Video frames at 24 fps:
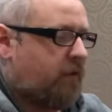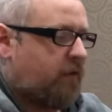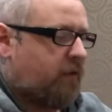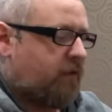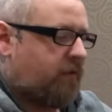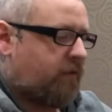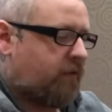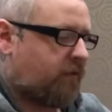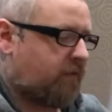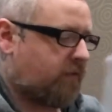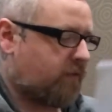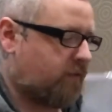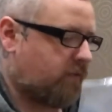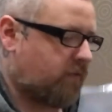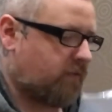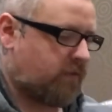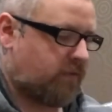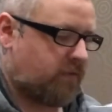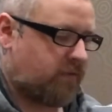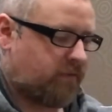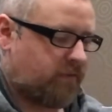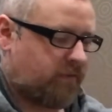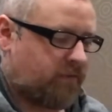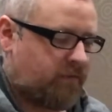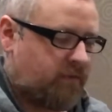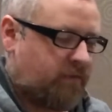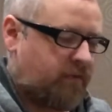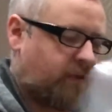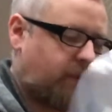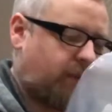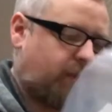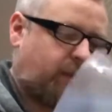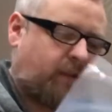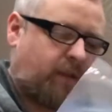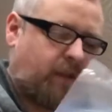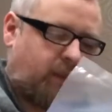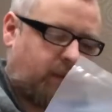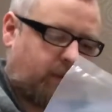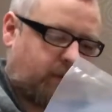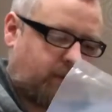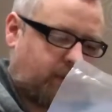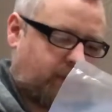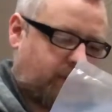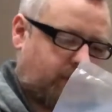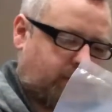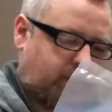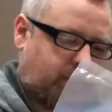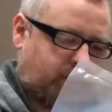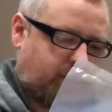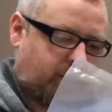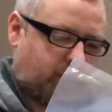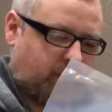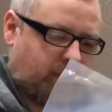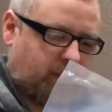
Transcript: So I think that's